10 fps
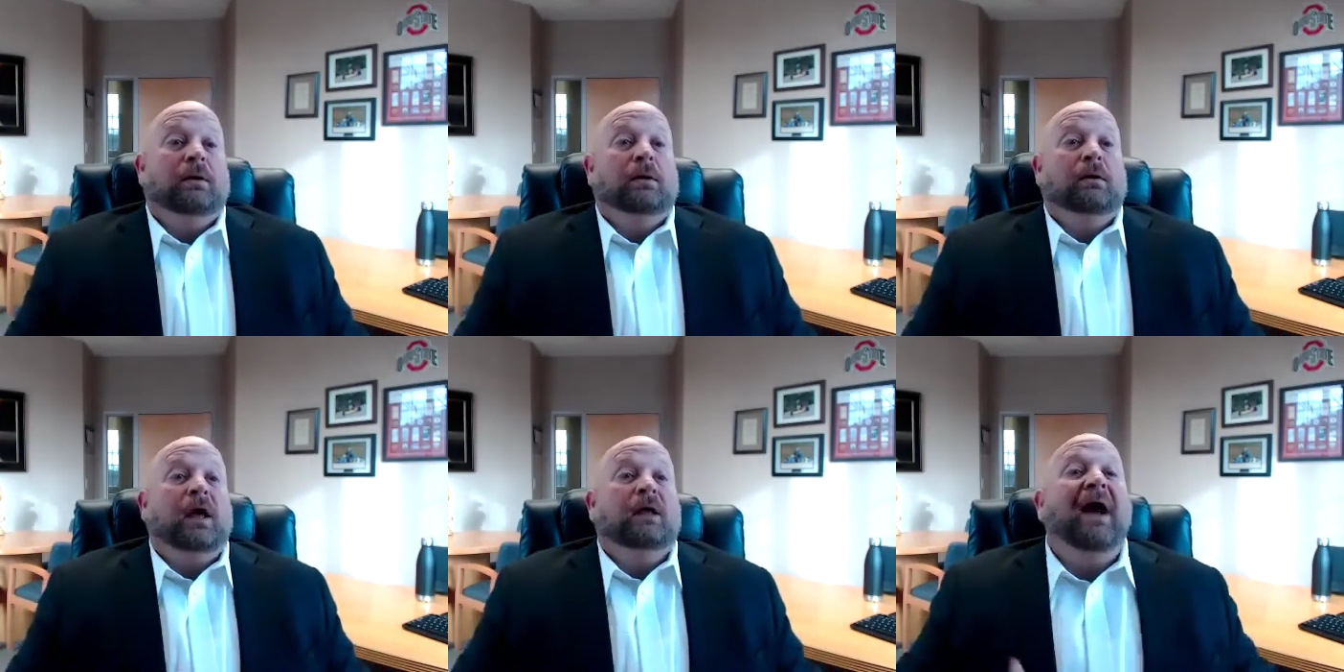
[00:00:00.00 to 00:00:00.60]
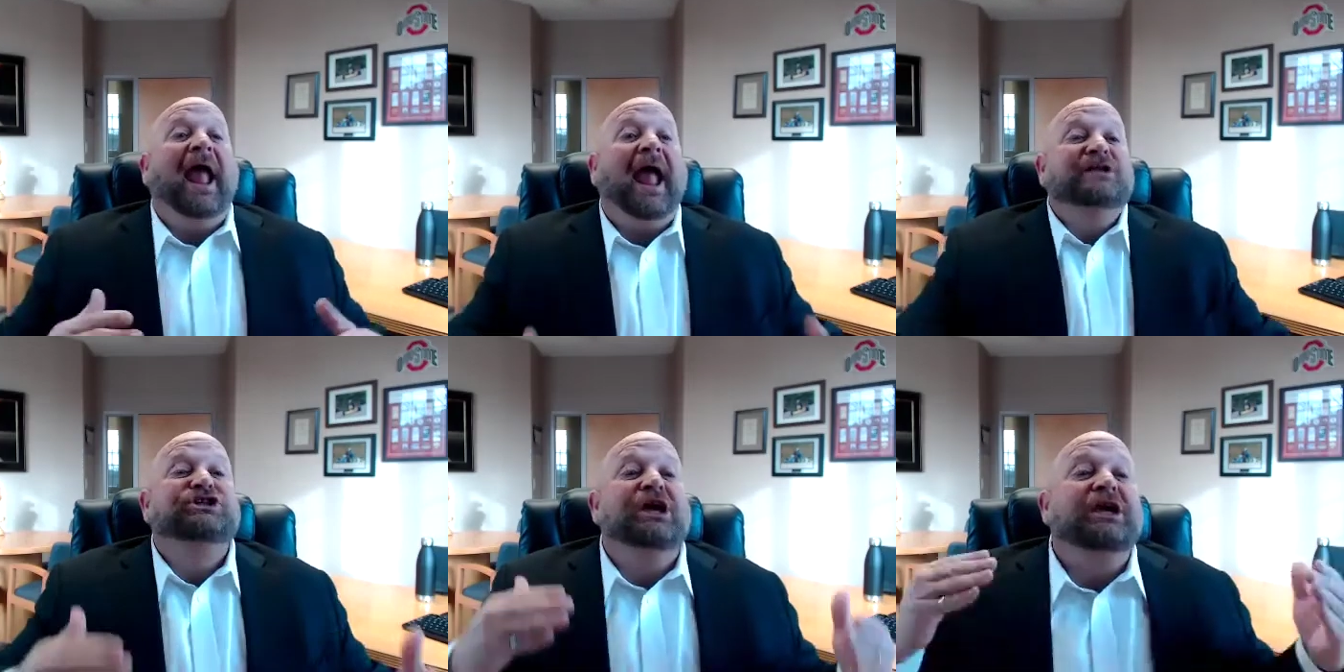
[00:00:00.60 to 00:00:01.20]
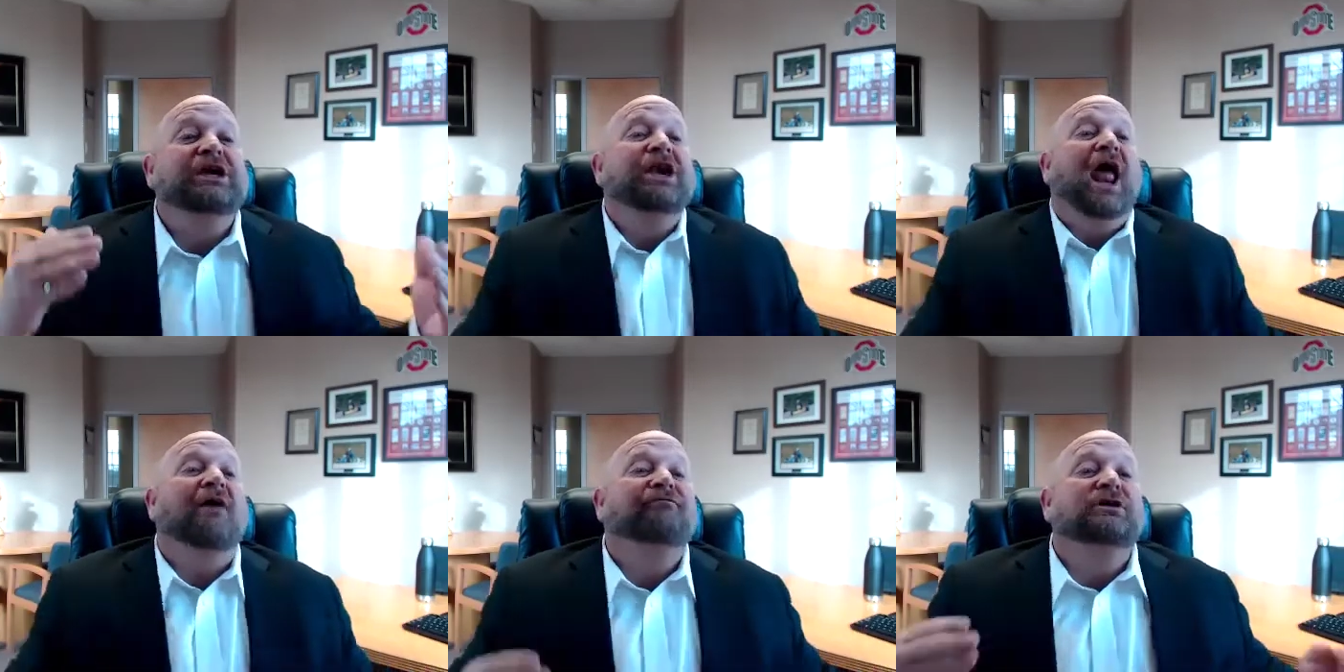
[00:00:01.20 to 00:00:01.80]
And my agent
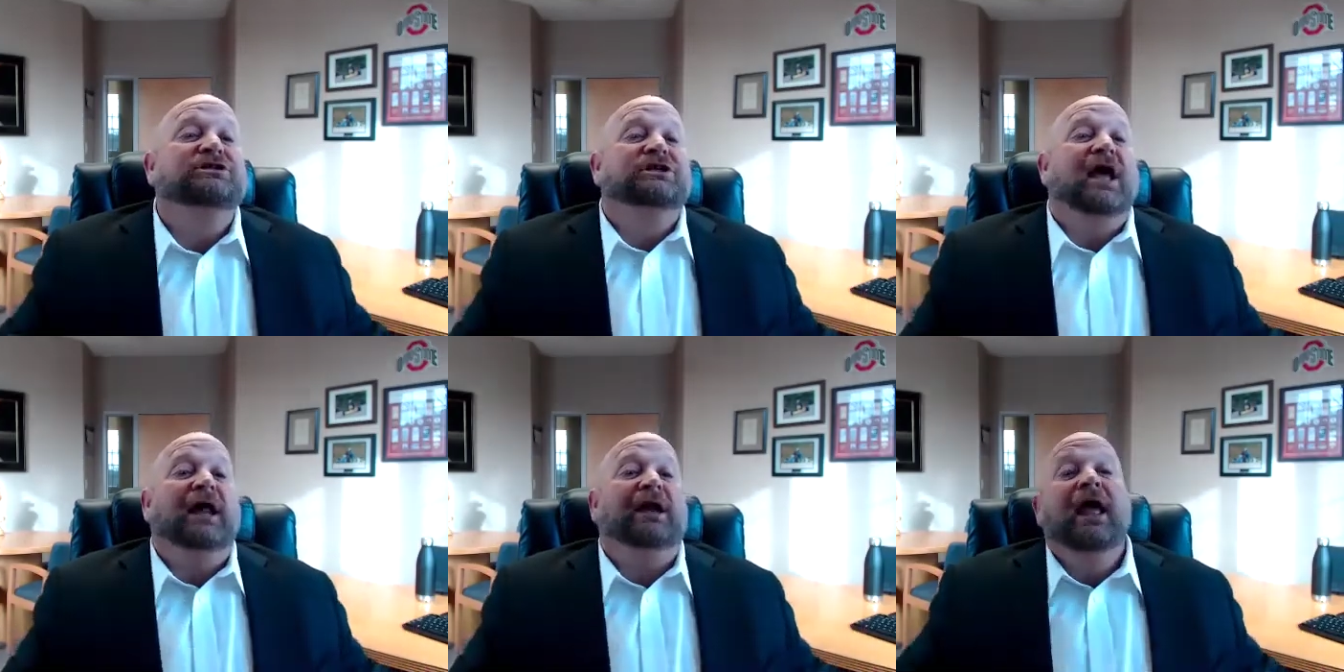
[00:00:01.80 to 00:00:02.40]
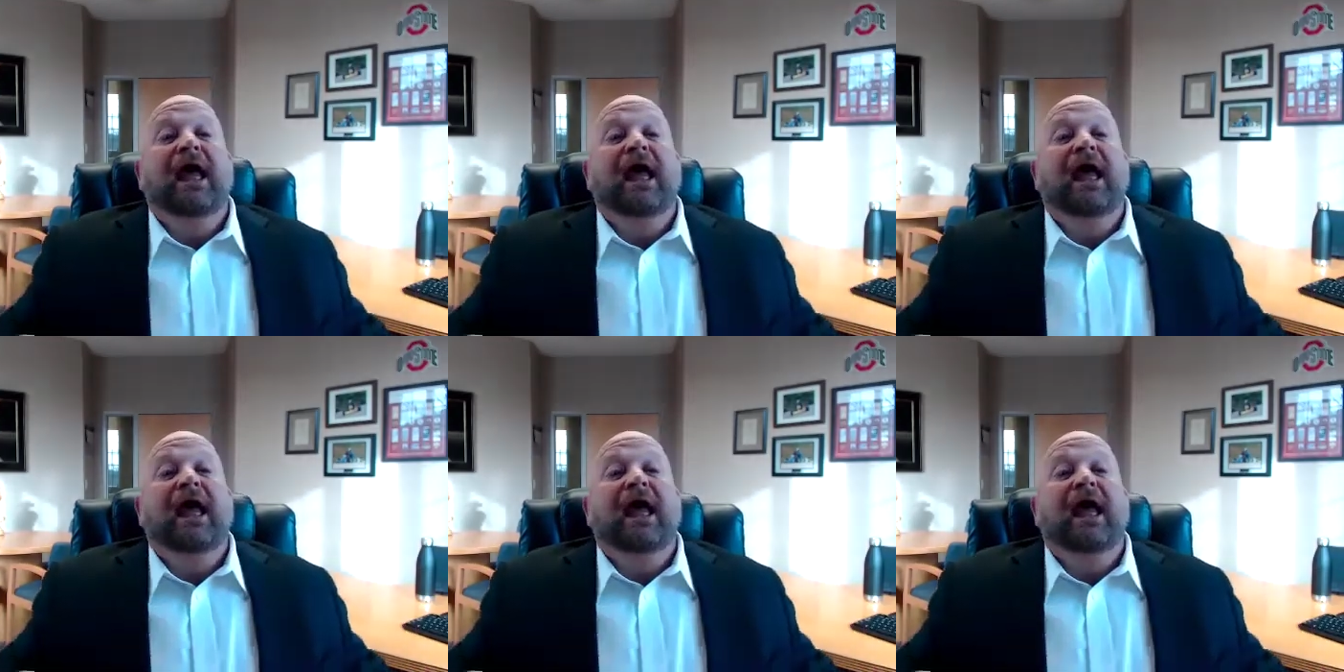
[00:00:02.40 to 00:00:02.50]
never said,